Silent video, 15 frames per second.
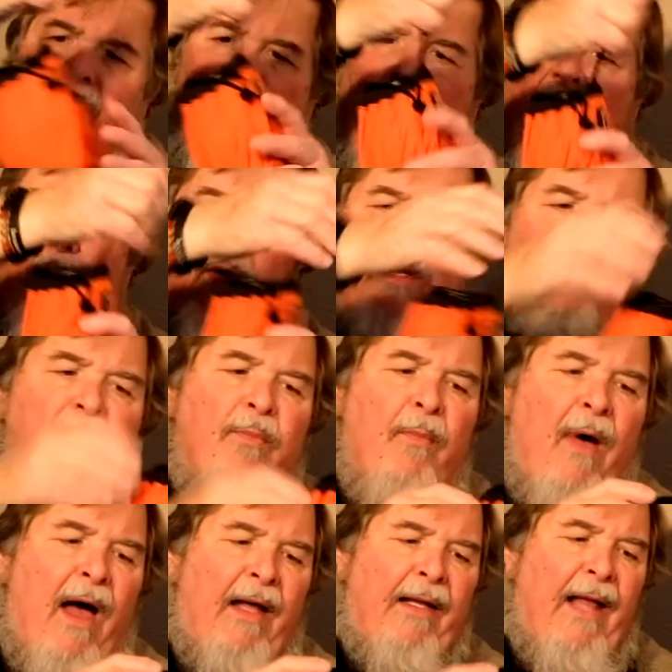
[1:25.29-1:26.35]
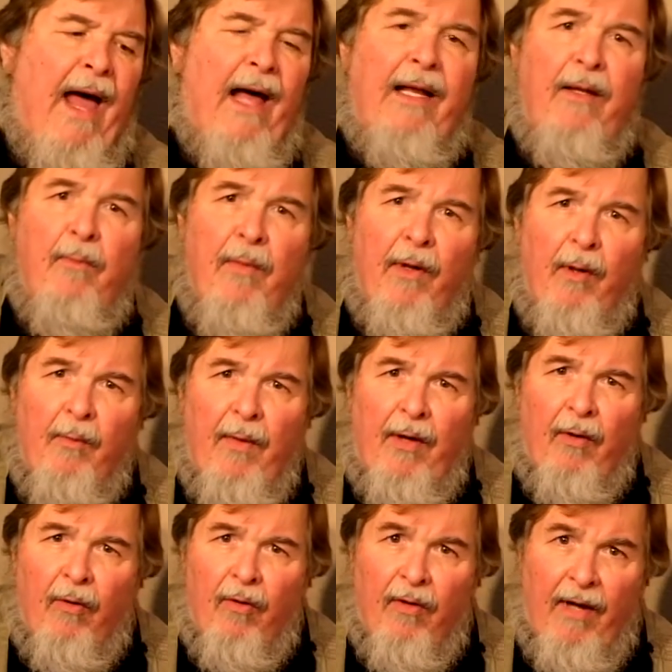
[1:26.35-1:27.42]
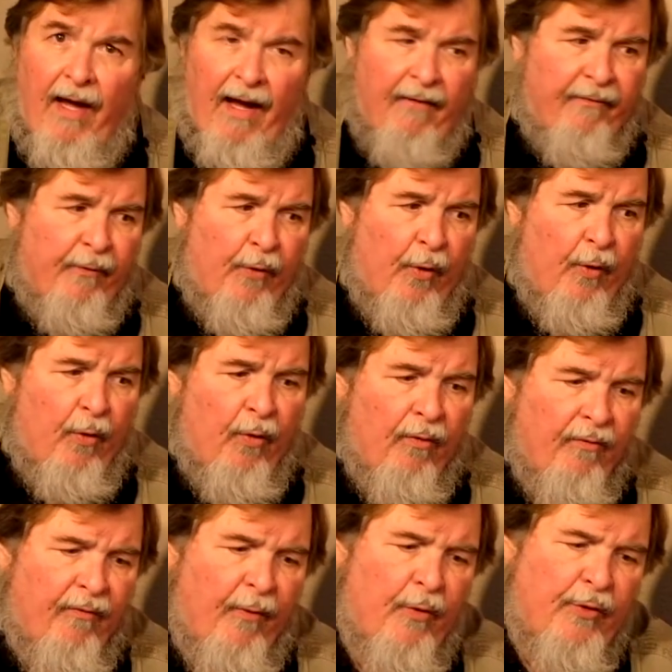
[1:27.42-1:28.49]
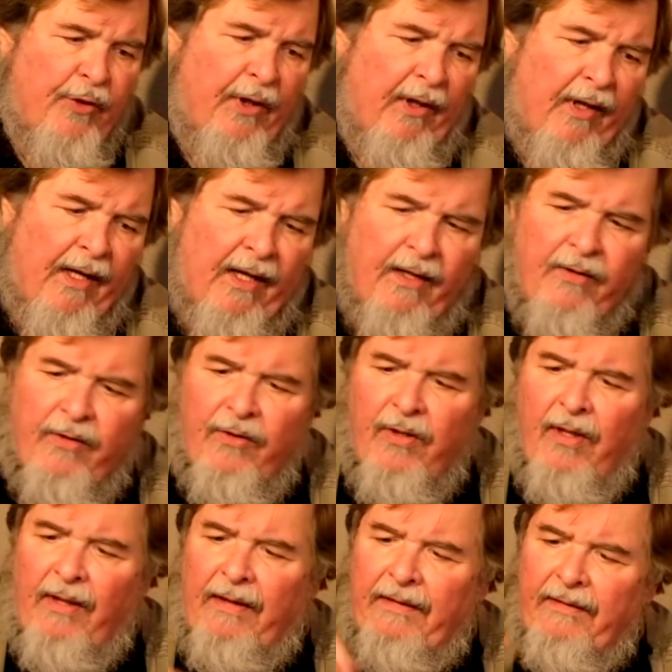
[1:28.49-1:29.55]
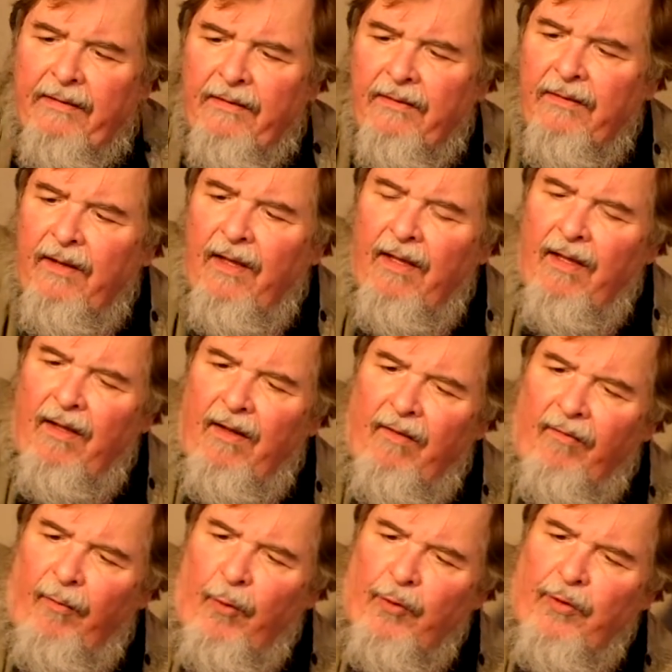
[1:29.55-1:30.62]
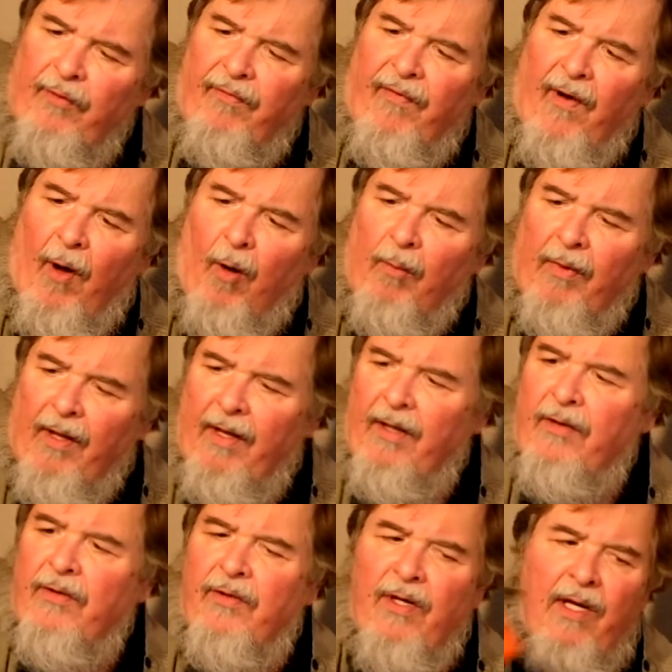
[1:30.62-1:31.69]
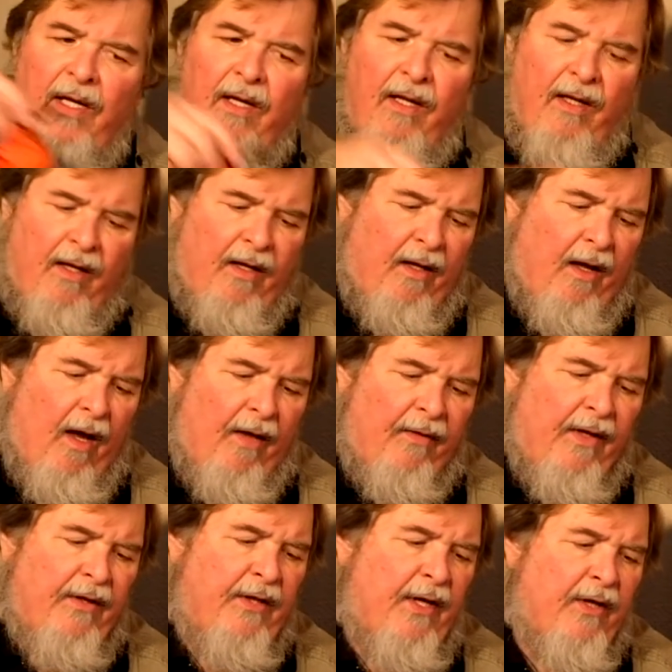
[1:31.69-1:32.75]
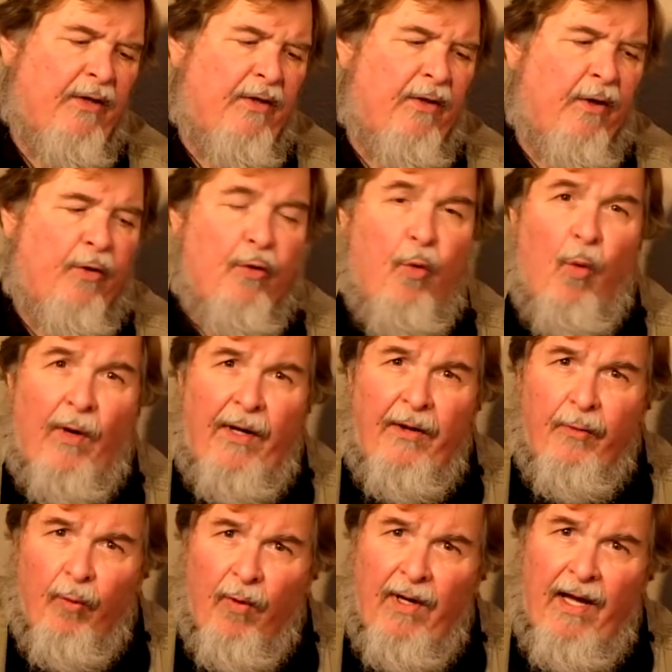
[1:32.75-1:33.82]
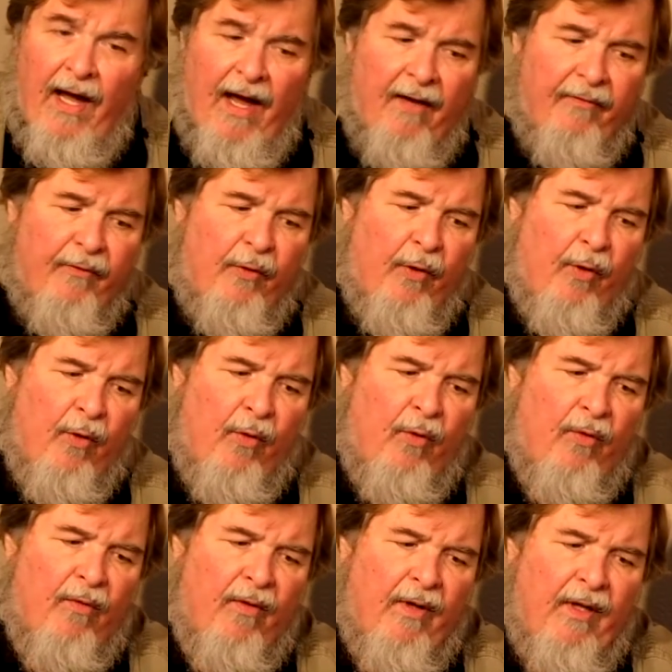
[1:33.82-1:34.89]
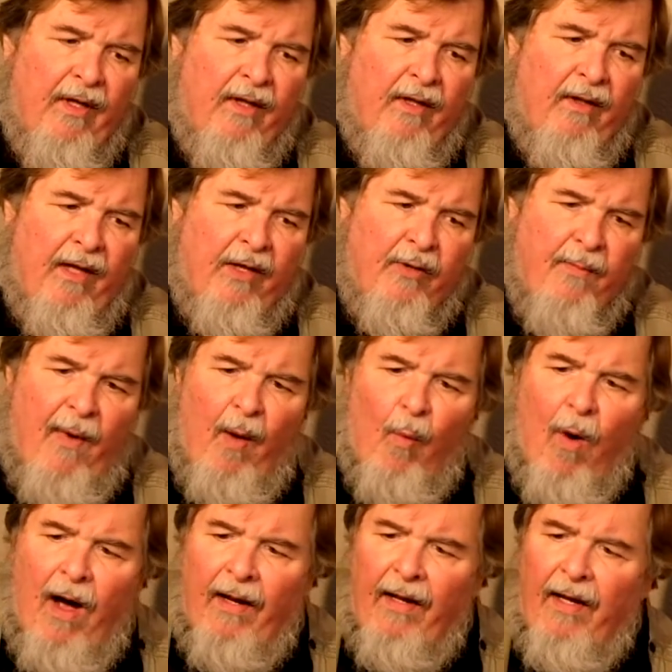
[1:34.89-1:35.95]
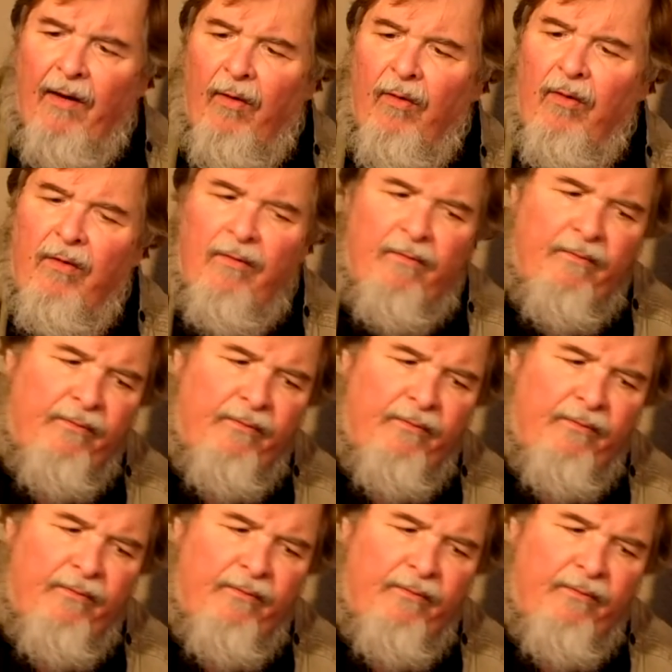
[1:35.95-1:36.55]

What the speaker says: Here is my 90mm f2 Fuji lens, Fujifilm lens. This is the 23 f2, that's my wide angle.